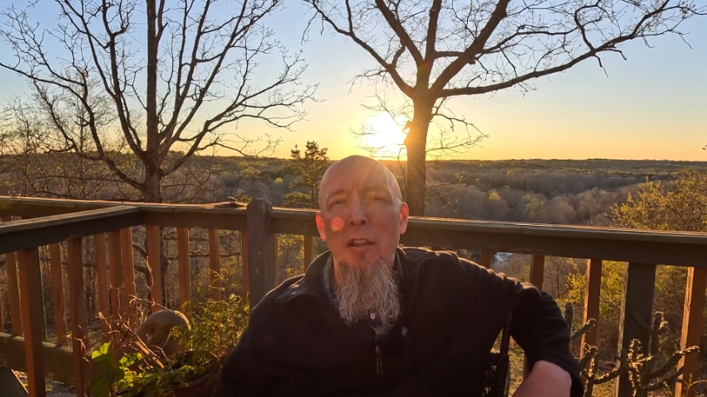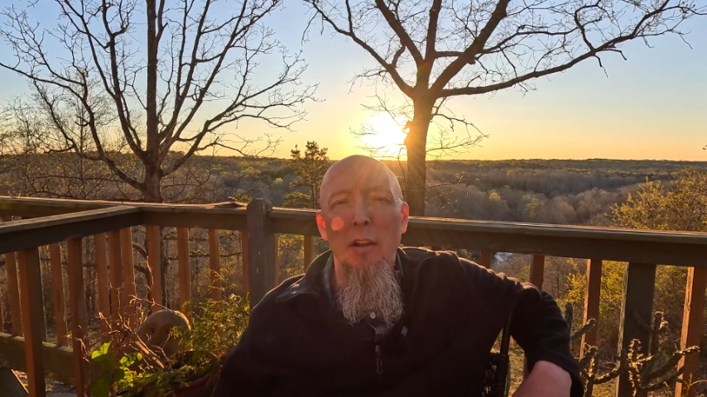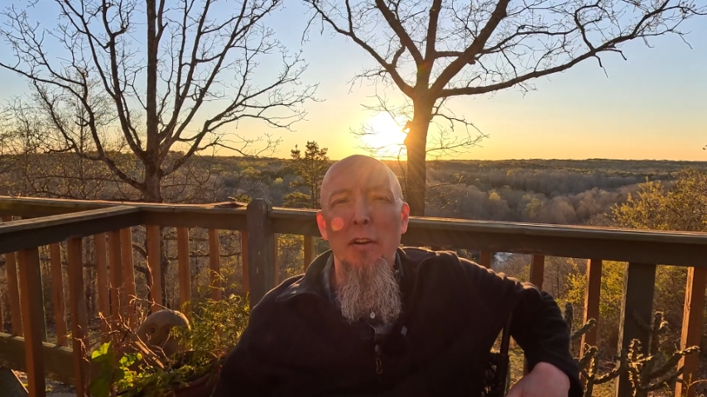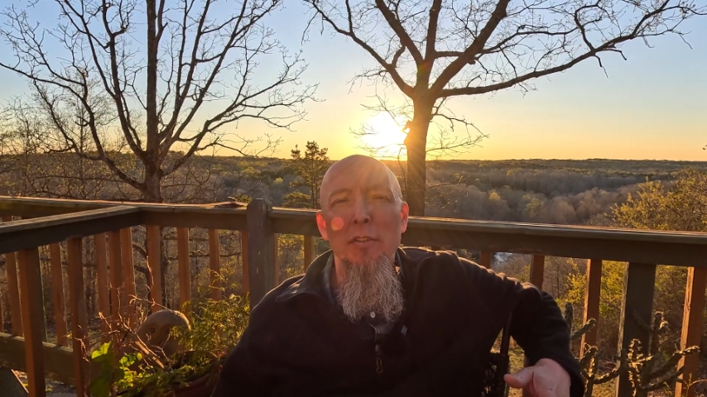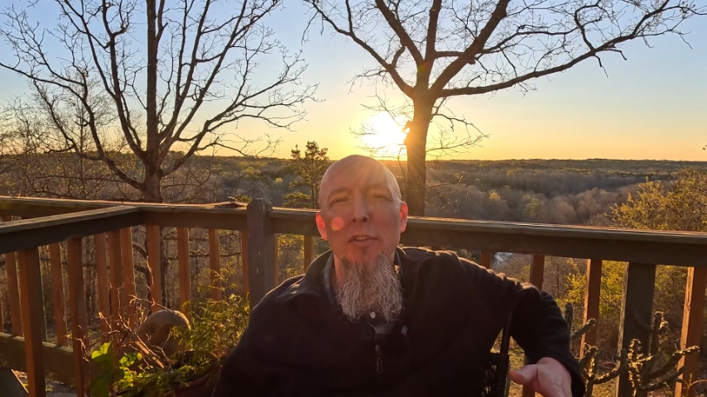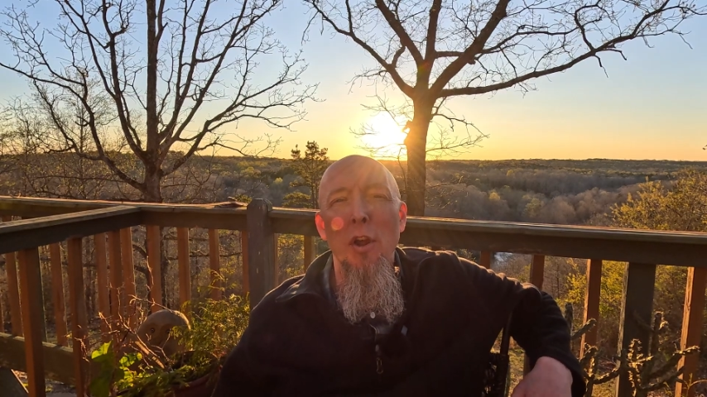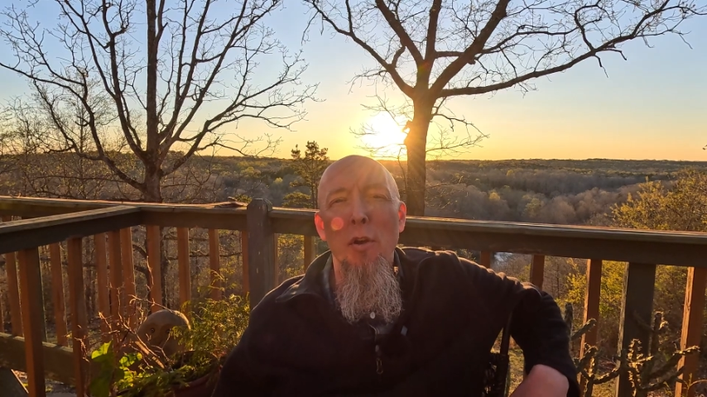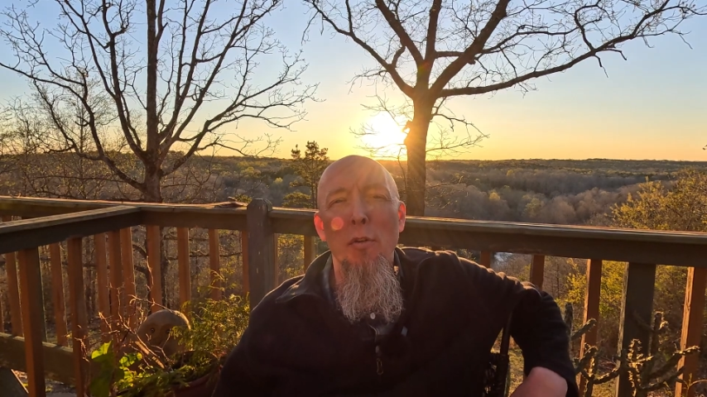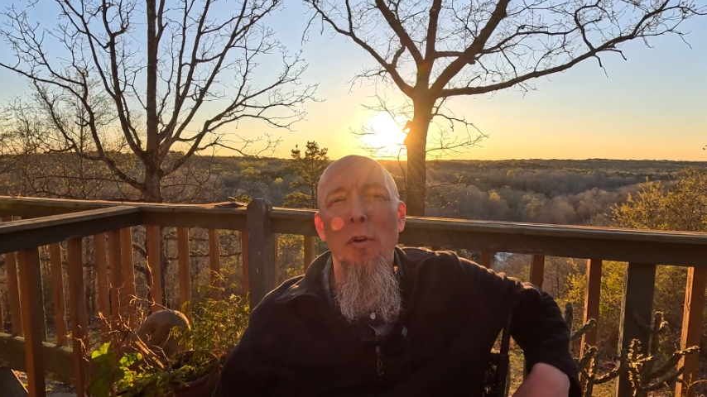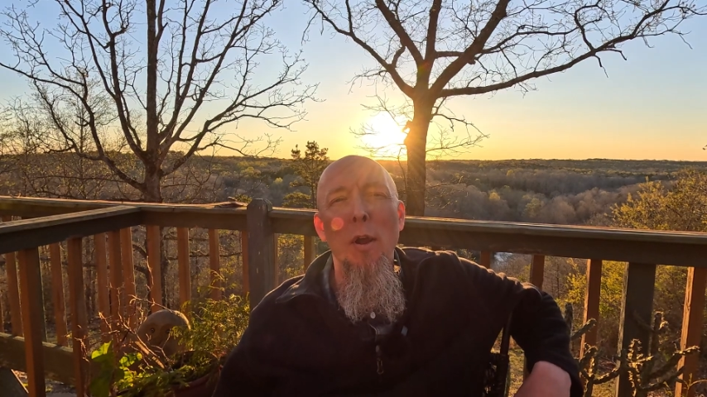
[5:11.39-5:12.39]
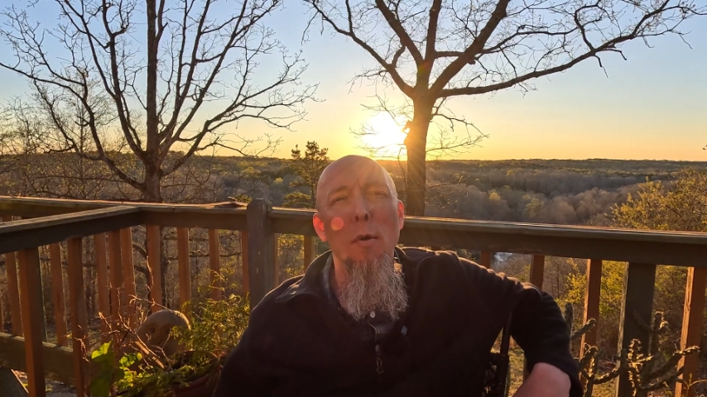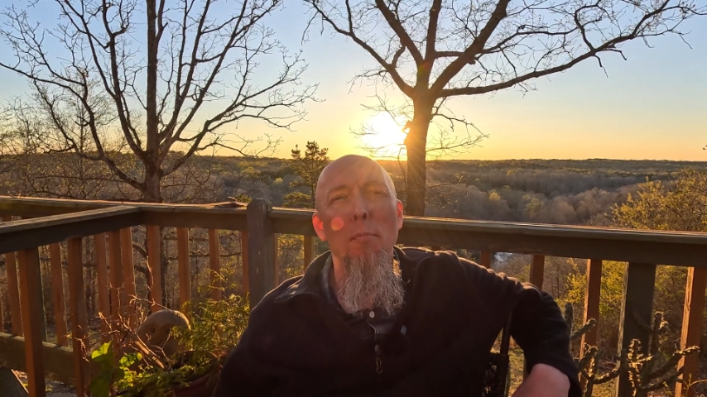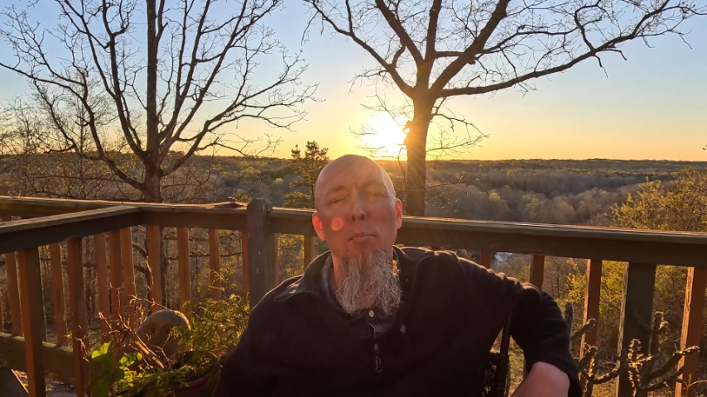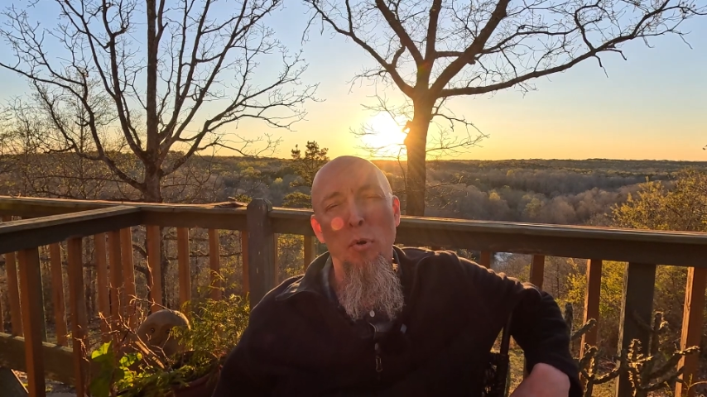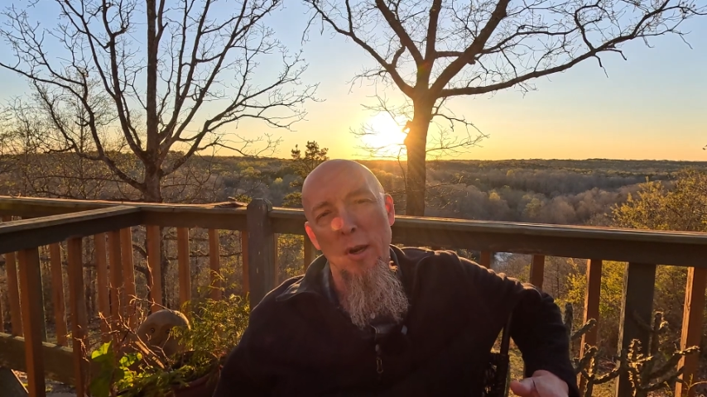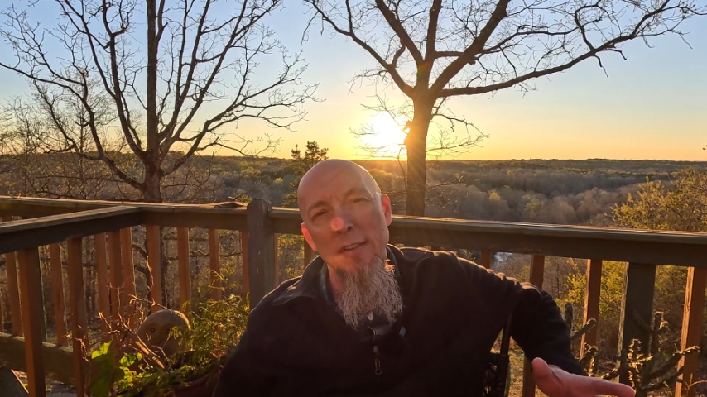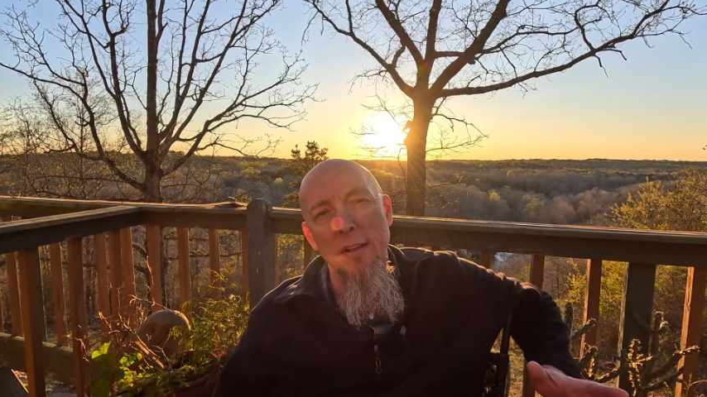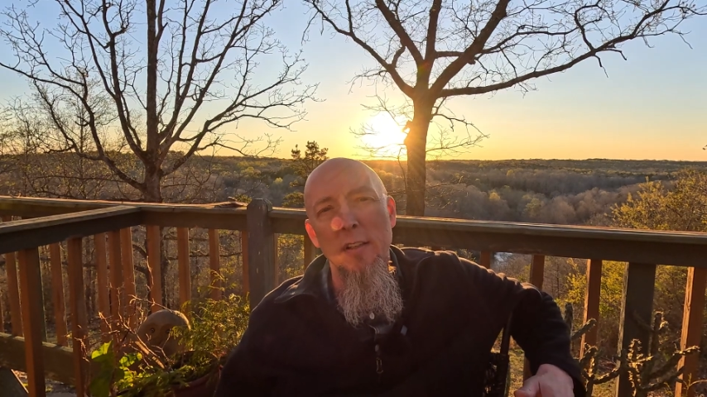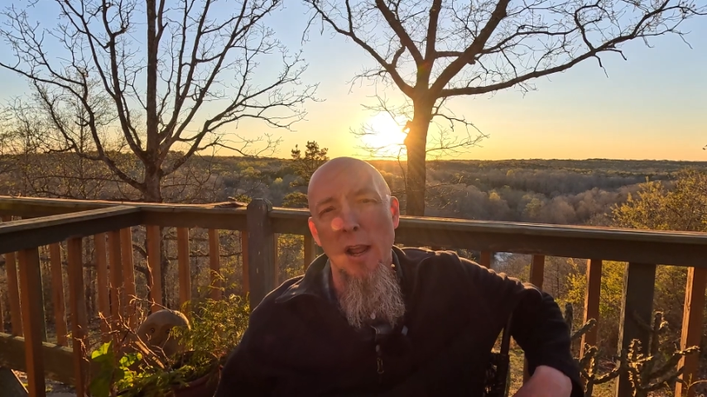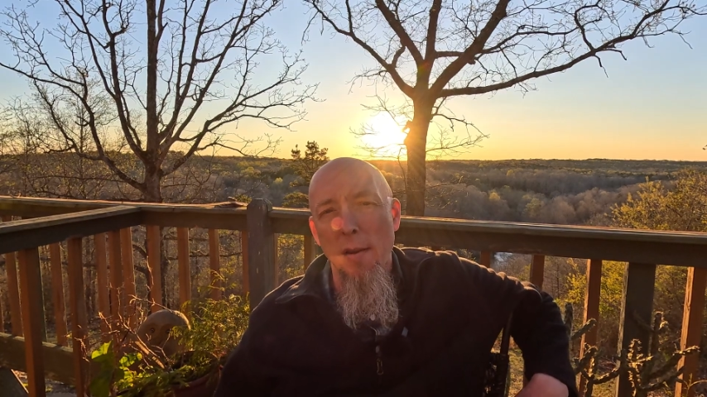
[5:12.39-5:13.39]
there's no
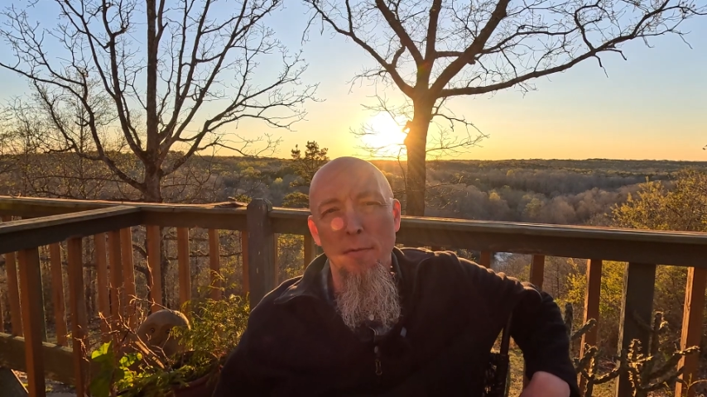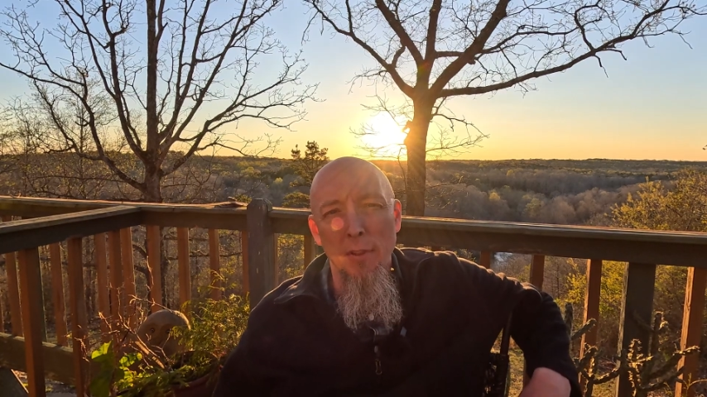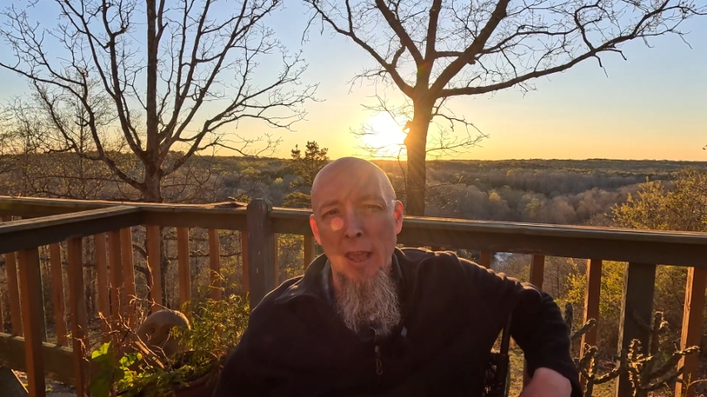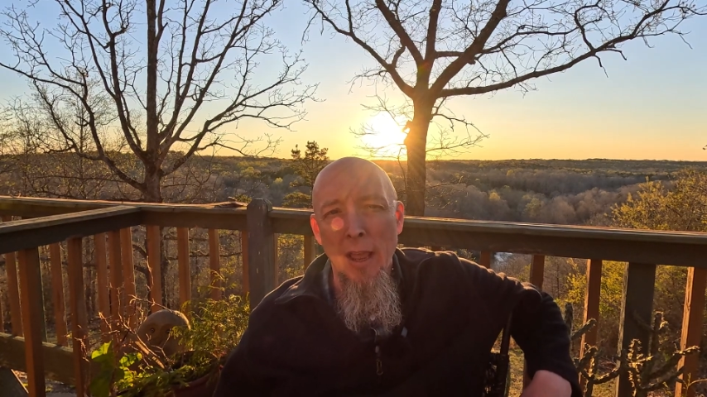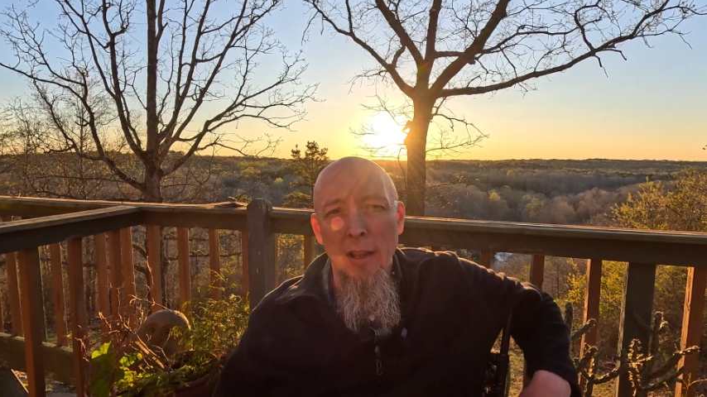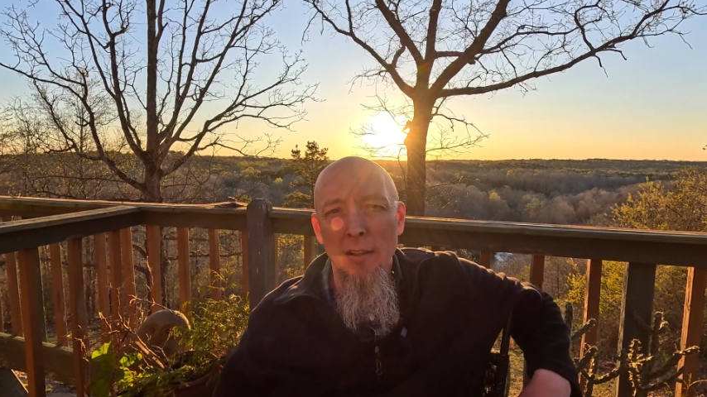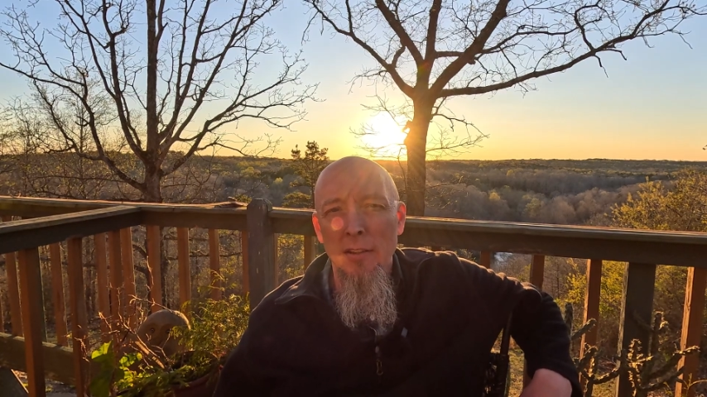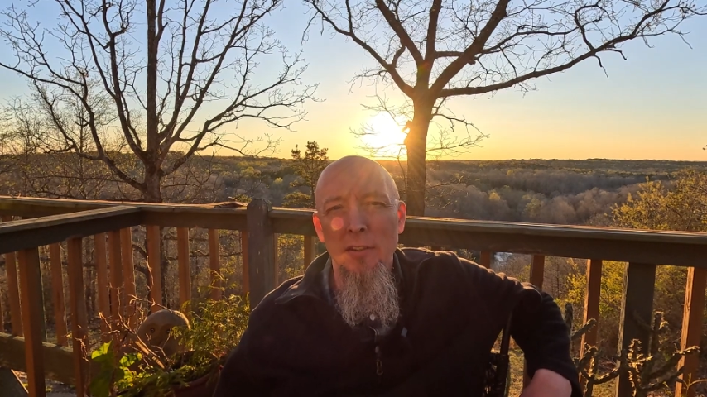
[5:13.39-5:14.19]
prison time for that.